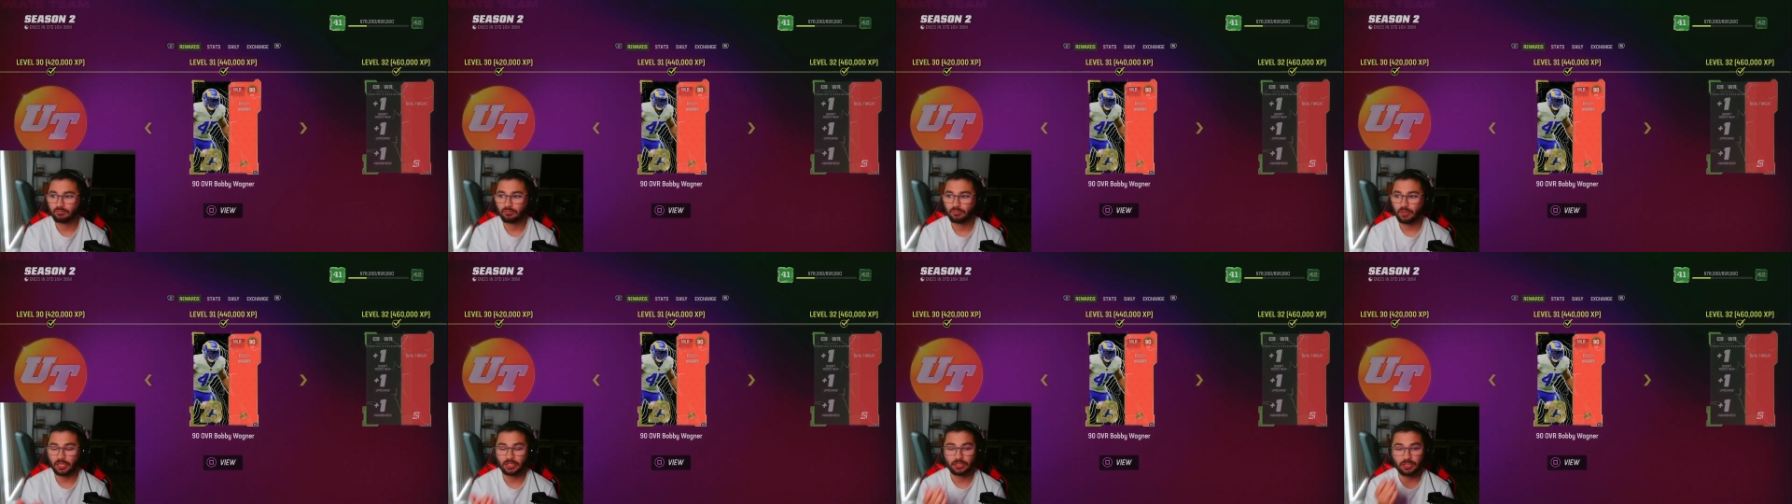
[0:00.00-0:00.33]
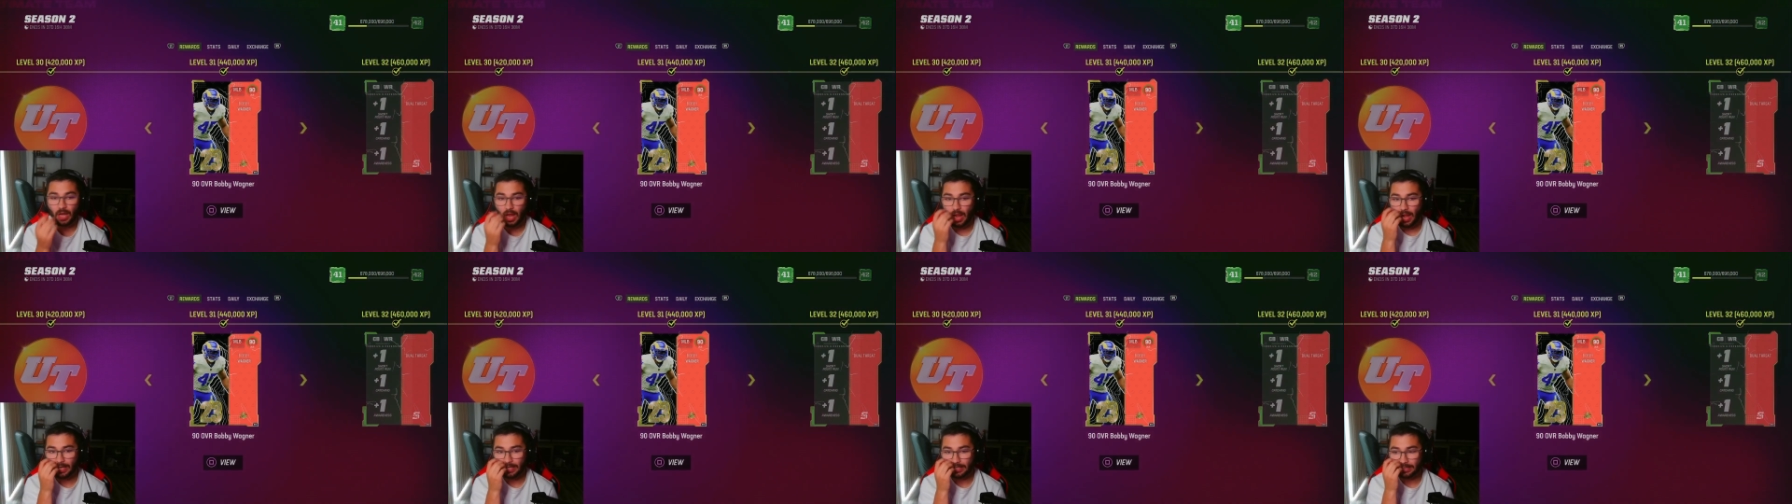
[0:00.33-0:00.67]
Like,
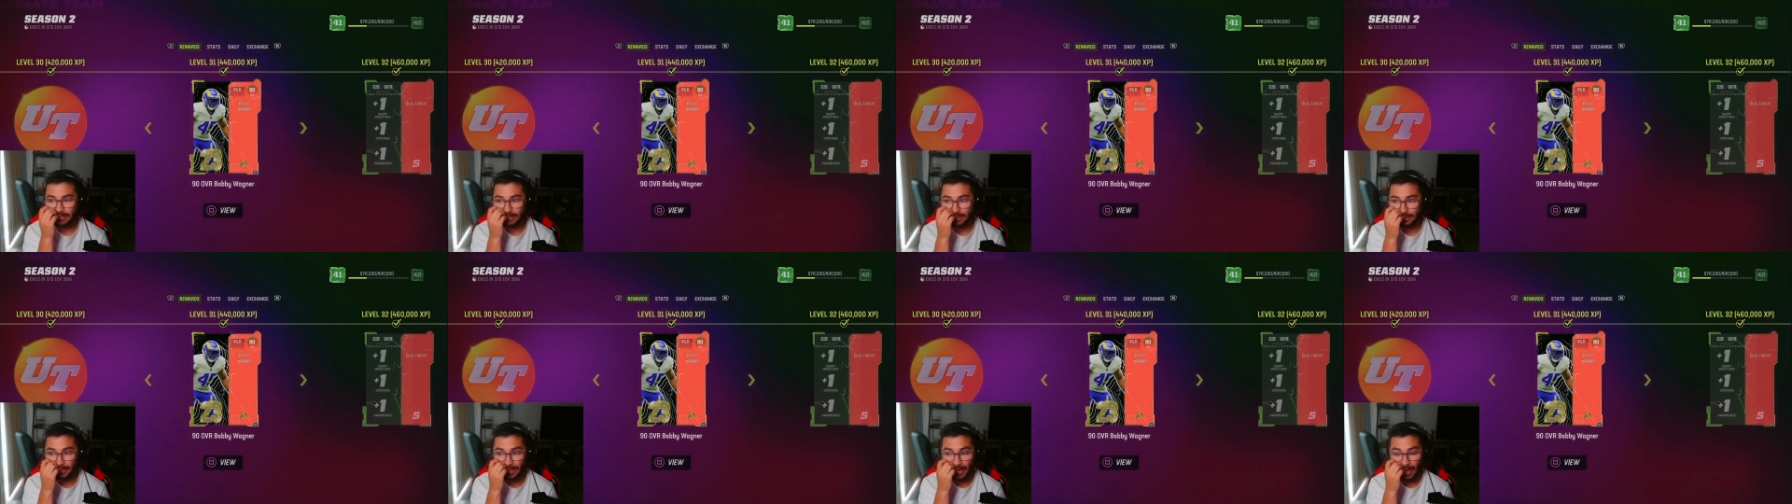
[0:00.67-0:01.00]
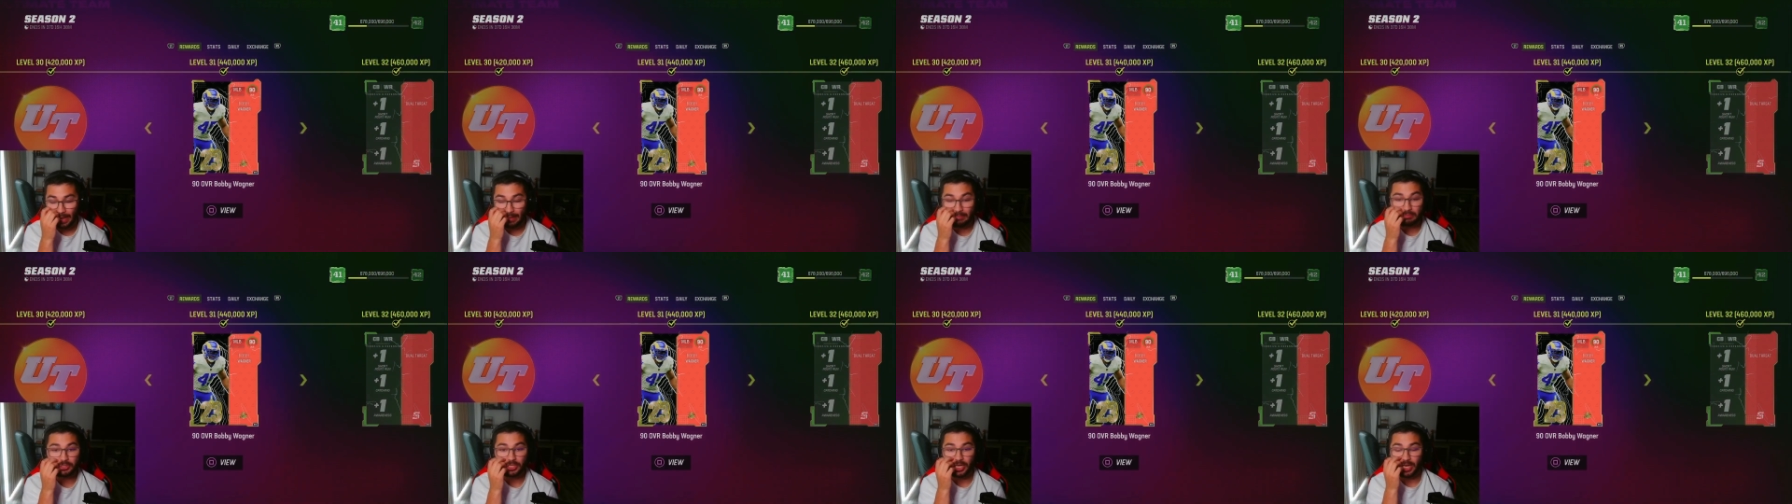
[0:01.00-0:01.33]
not anything
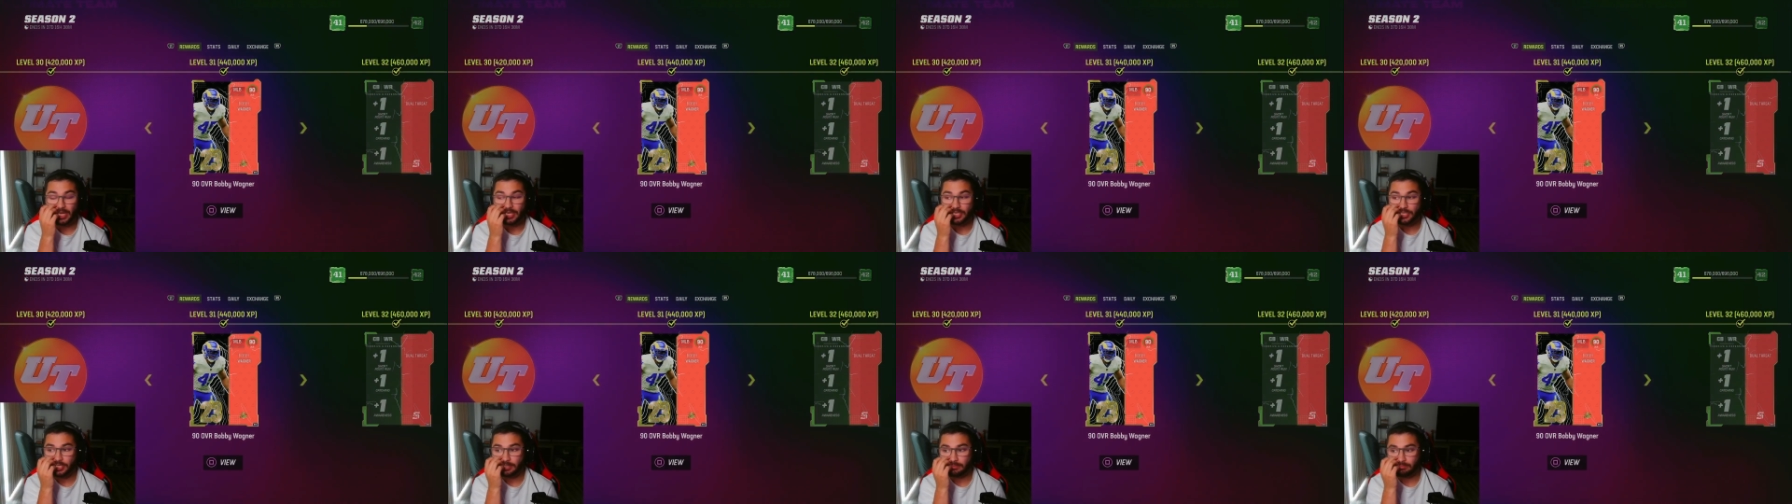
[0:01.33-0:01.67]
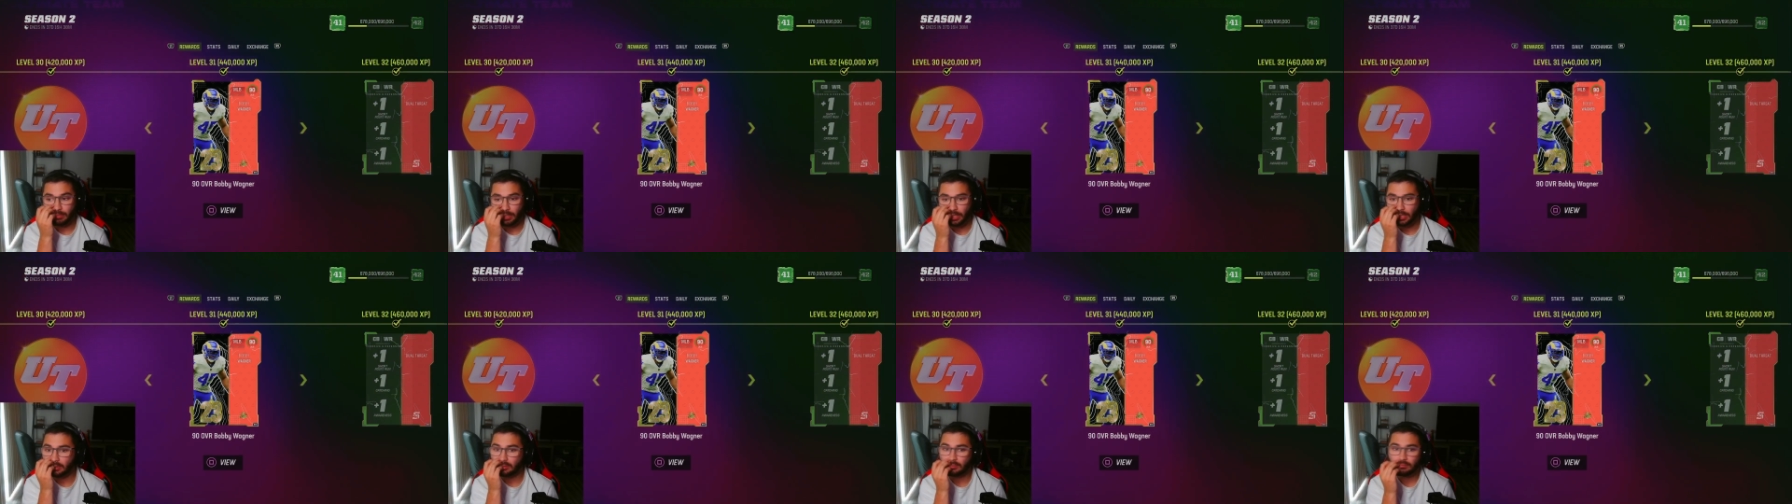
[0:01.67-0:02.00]
game changing,
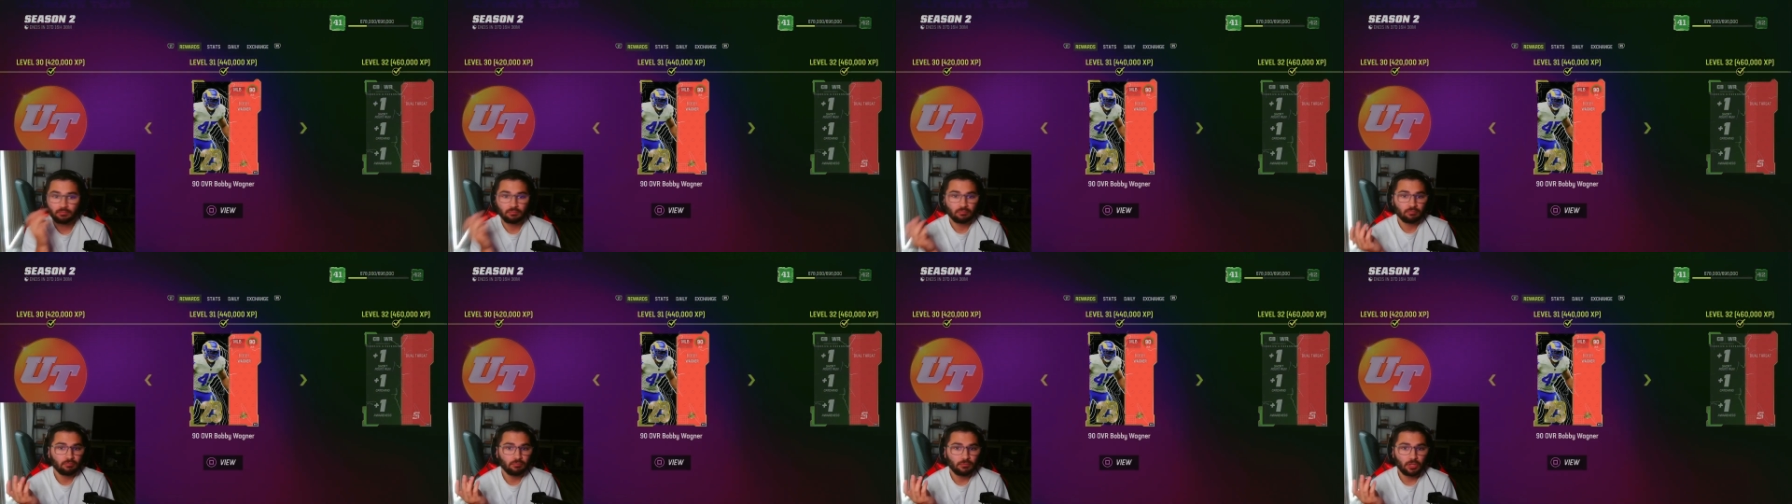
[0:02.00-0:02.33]
but,